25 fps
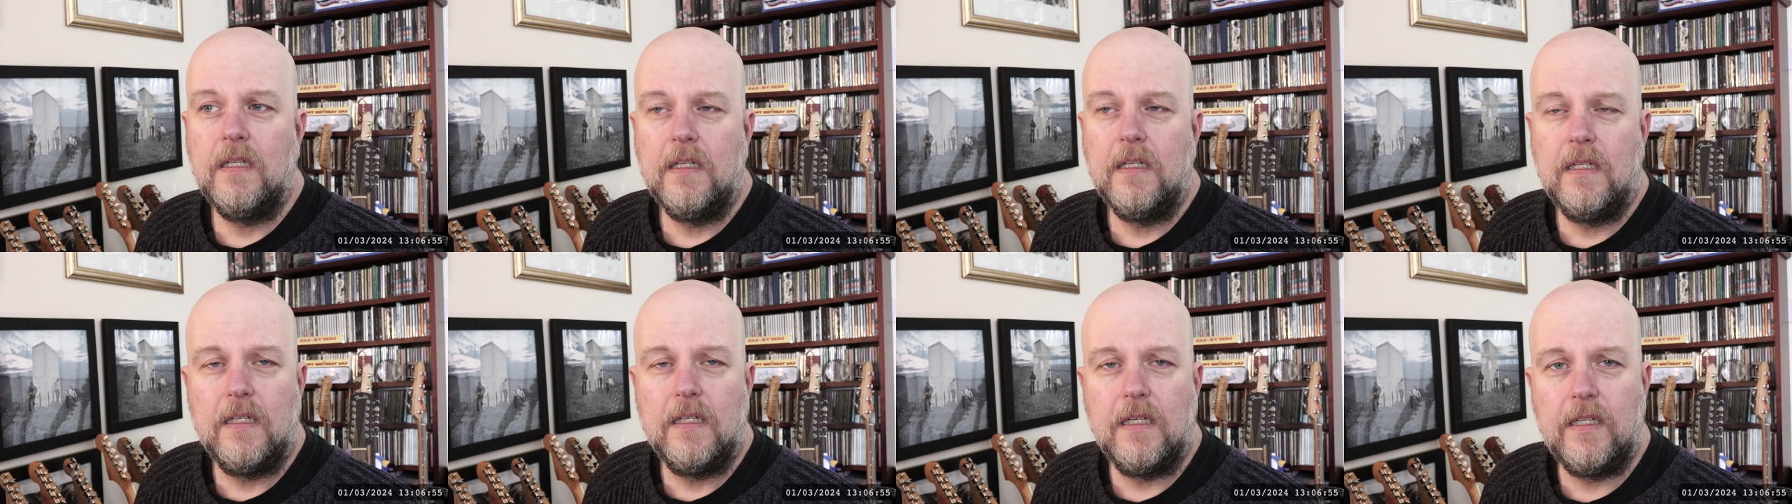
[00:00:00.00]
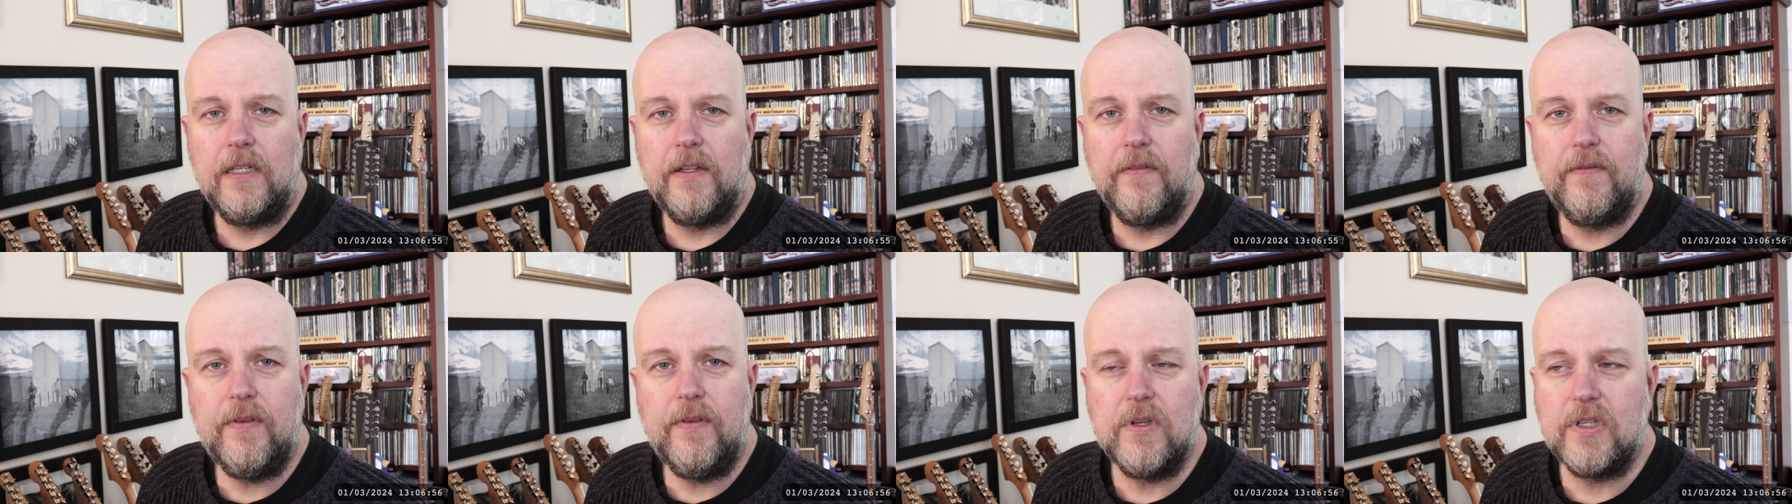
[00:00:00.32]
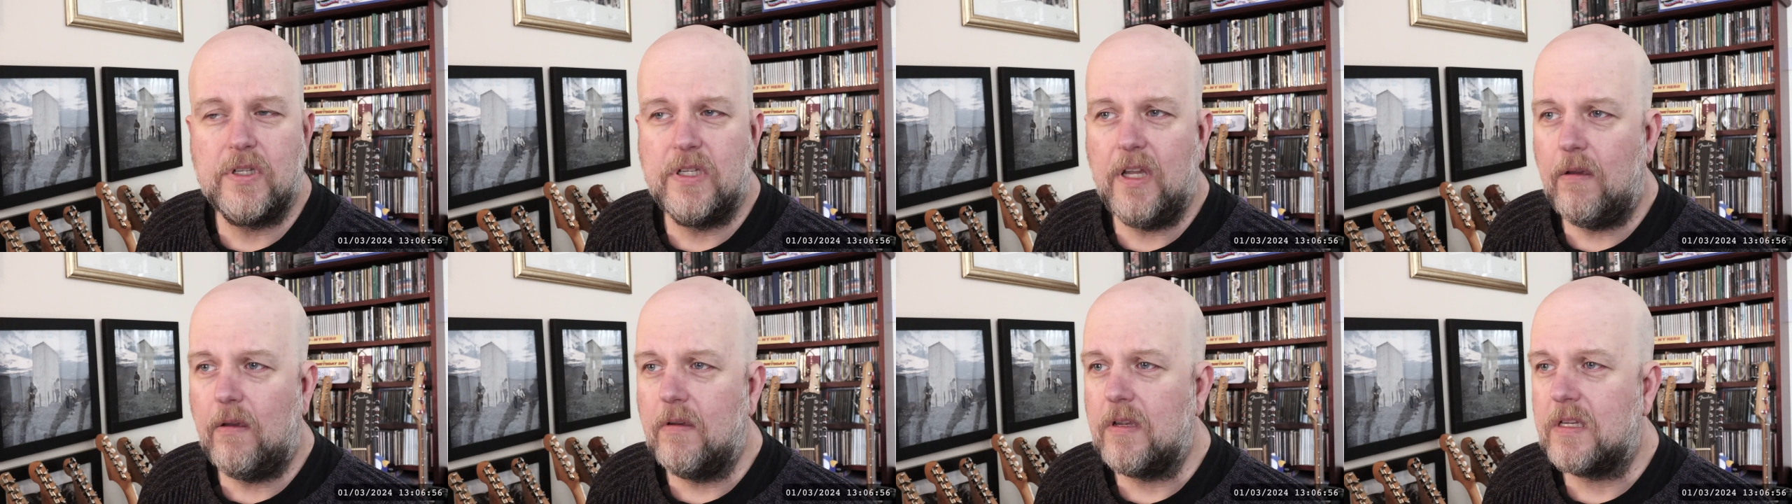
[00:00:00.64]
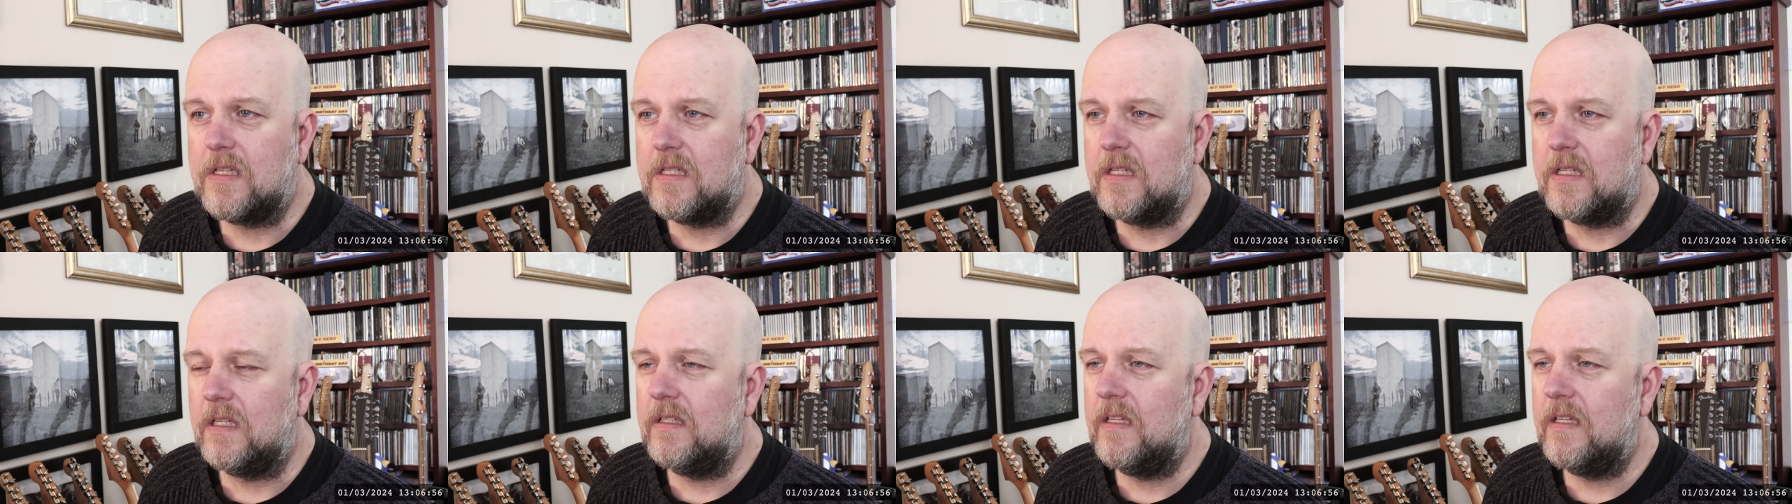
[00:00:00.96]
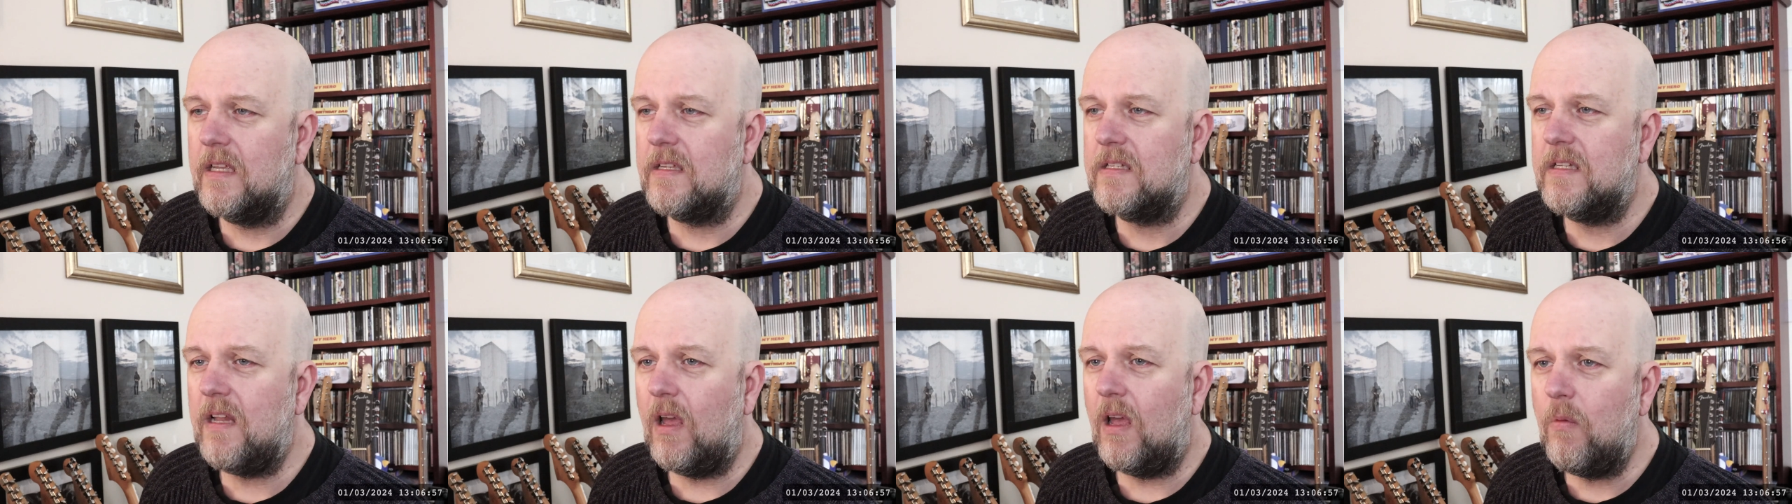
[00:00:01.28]
And the viewers noticed that there's
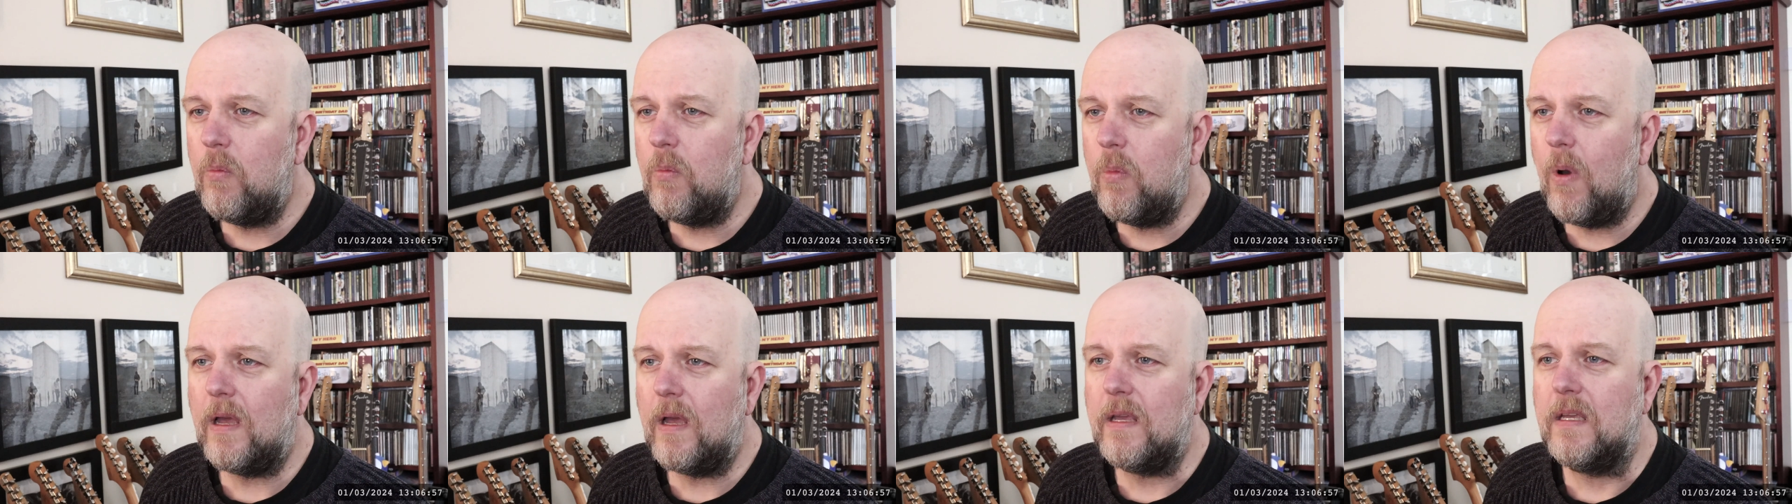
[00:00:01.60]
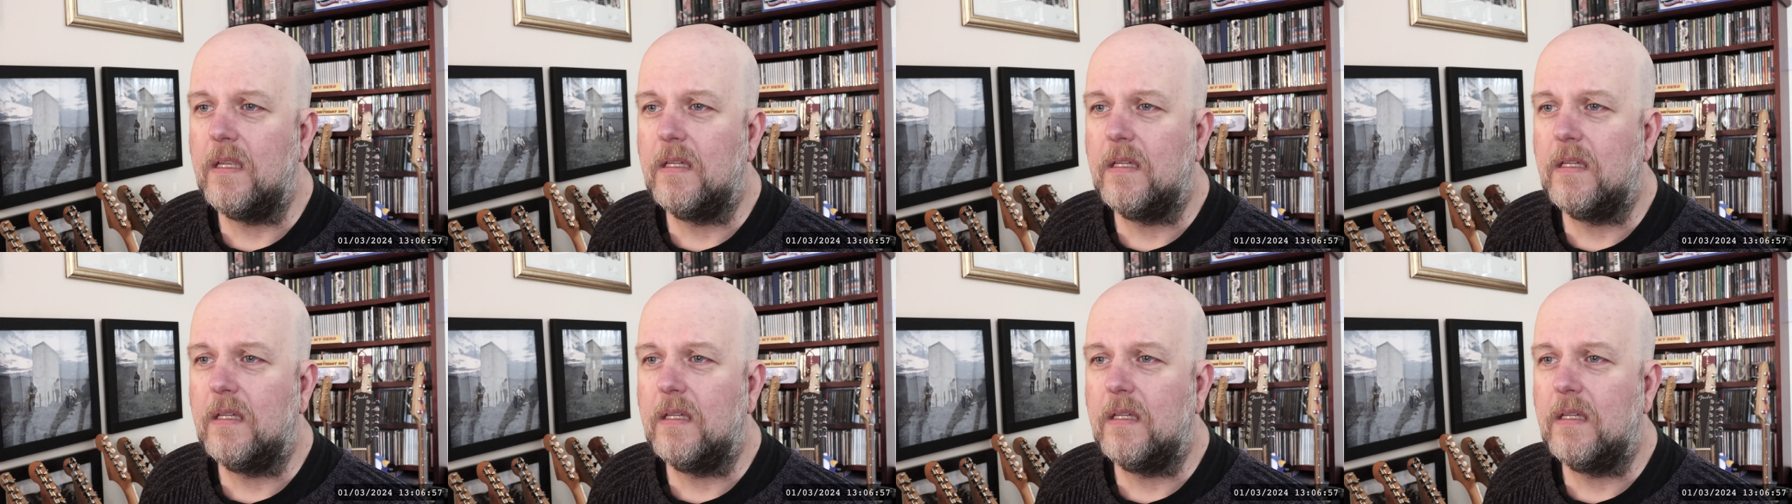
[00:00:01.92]
no way